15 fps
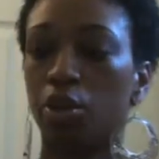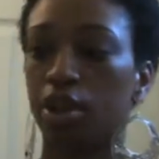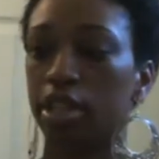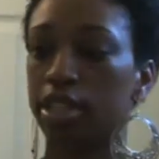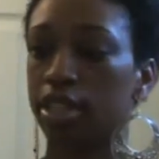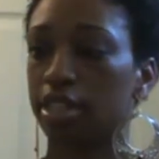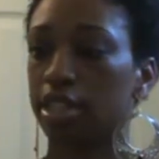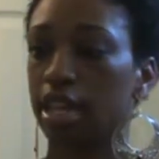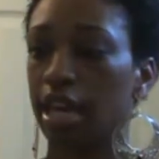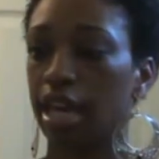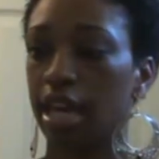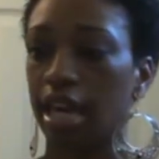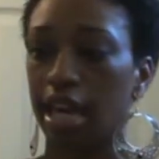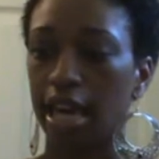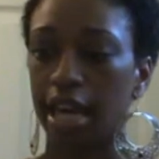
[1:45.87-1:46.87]
once
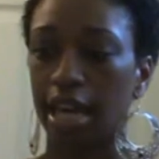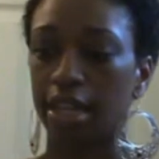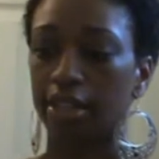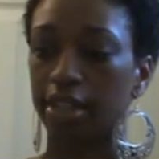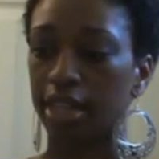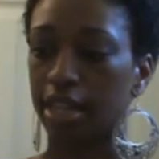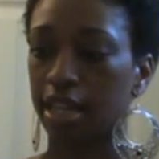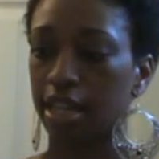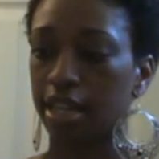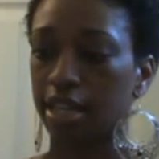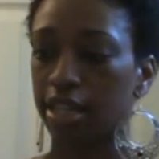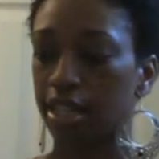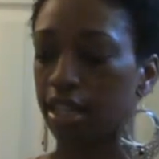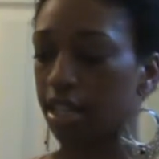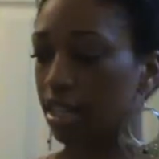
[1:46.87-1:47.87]
and
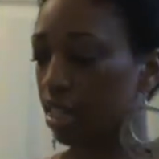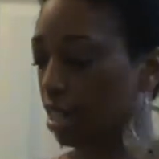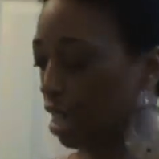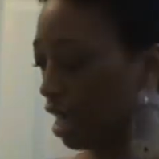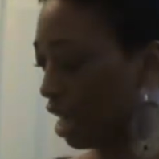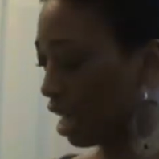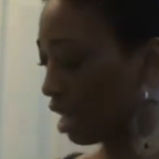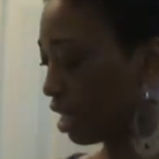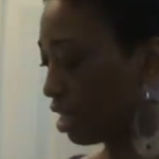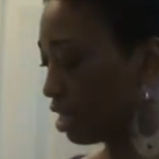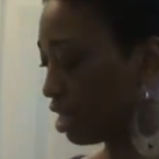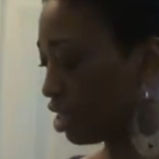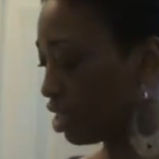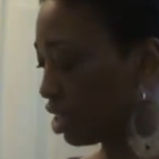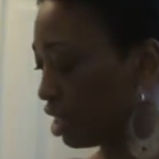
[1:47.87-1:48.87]
then I
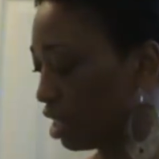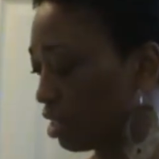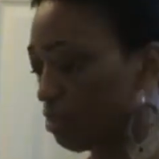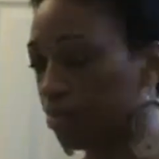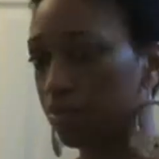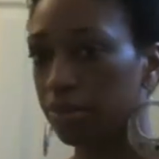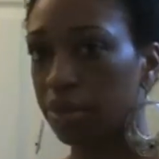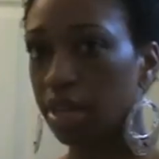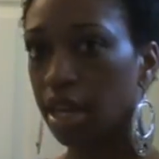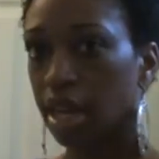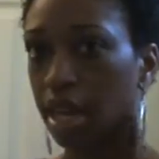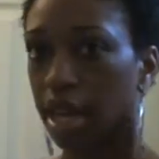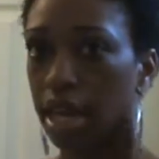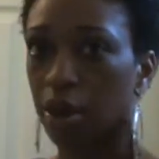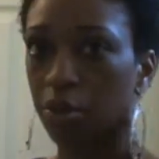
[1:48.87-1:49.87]
condition it
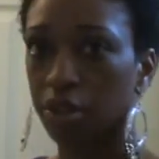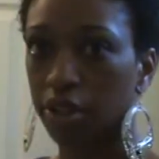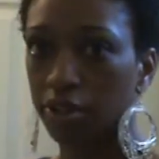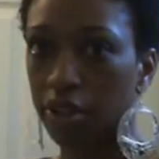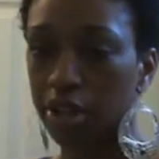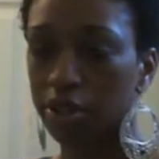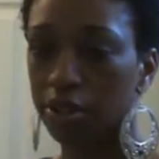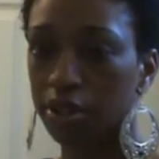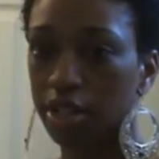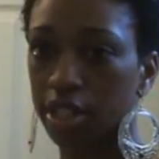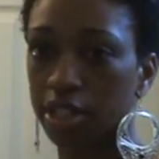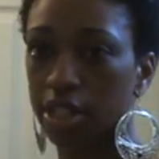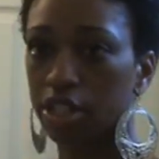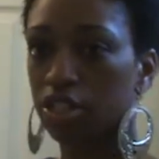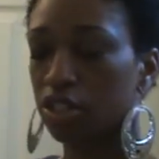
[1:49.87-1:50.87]
and whenever I do the
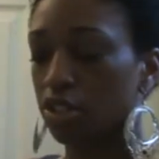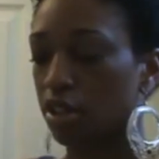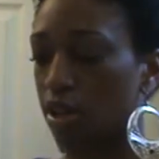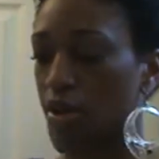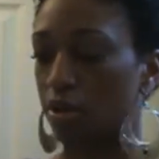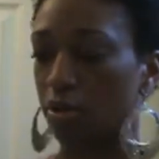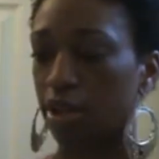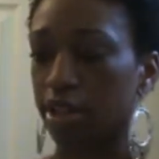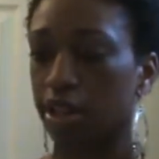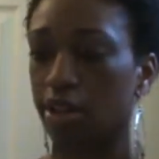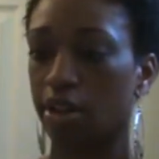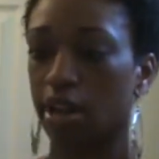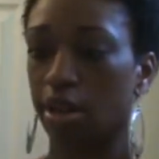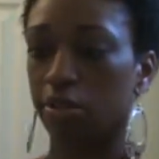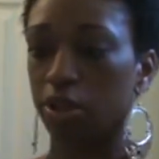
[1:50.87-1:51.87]
conditioner right
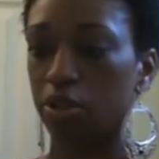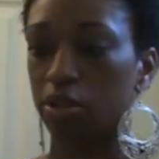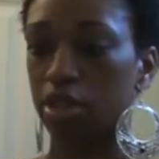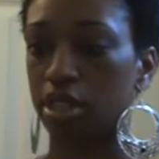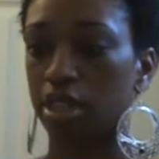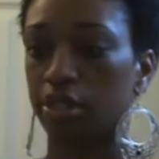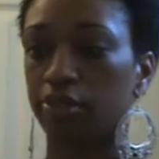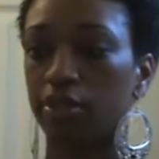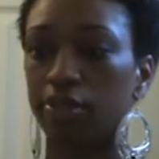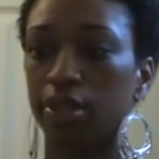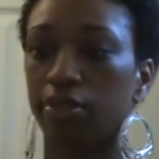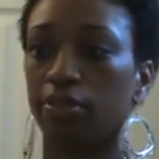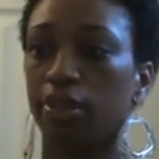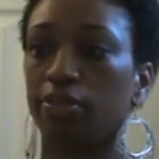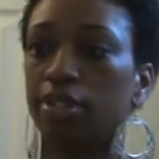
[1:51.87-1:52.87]
now I'm using the
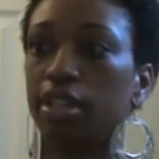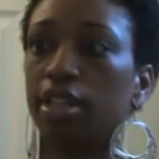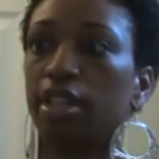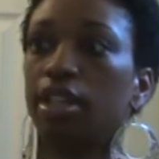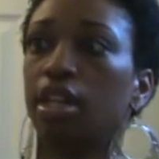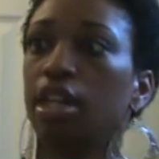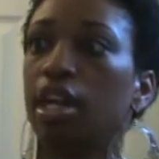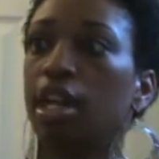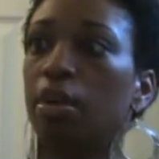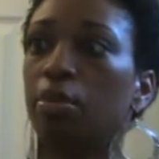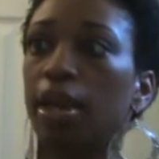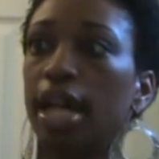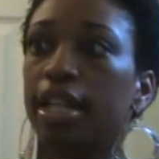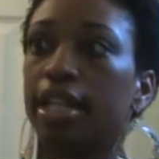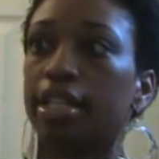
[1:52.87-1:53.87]
50-50
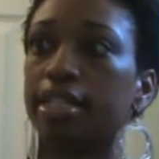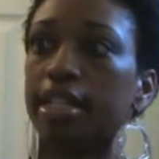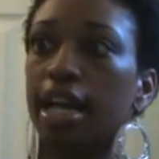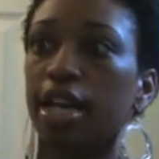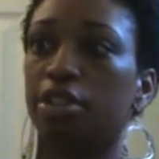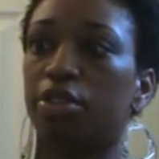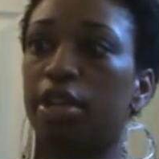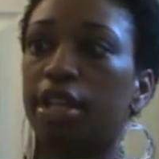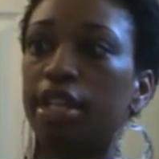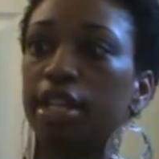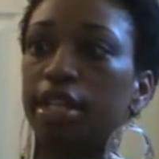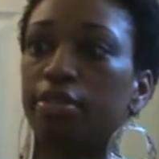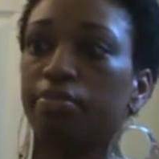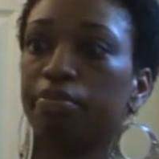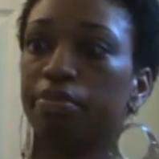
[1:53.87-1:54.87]
Balance
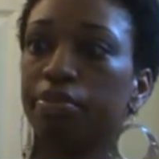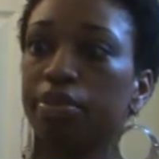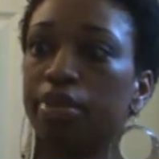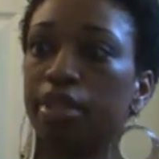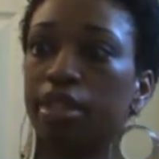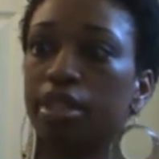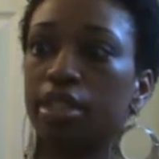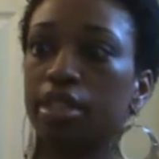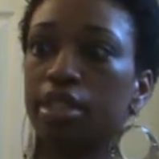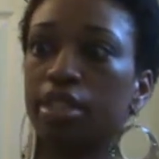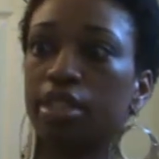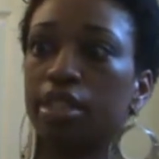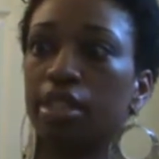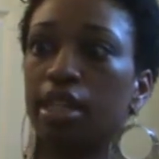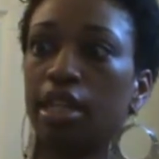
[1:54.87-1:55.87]
Hydrating this
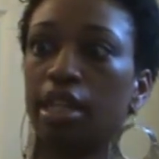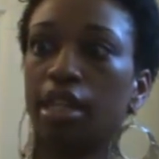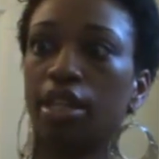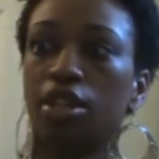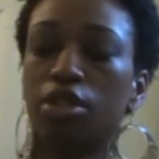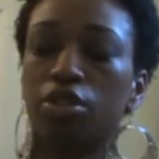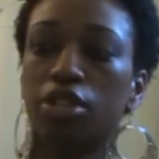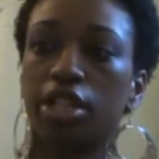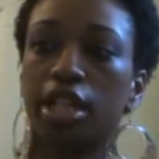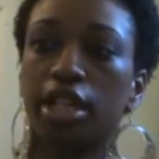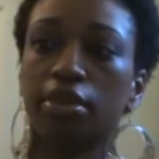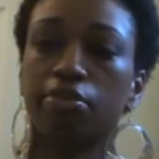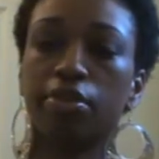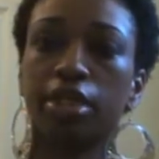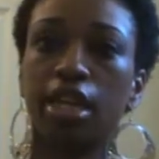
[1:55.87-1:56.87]
is Eco
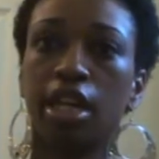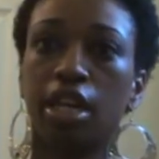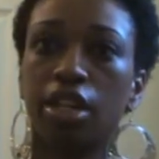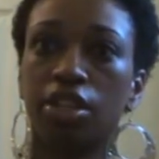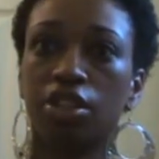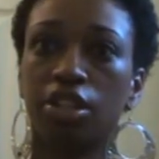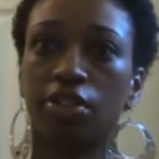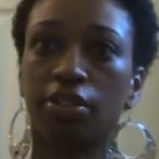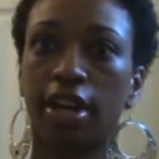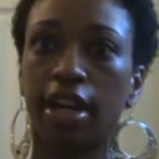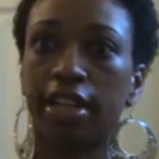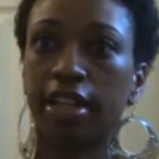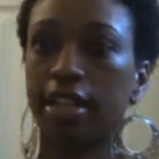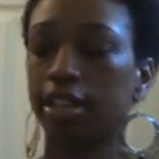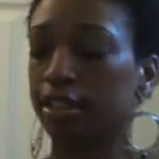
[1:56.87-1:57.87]
Chic
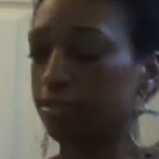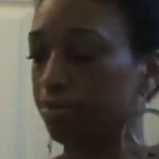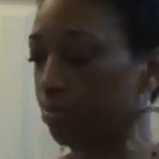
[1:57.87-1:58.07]
Giovanni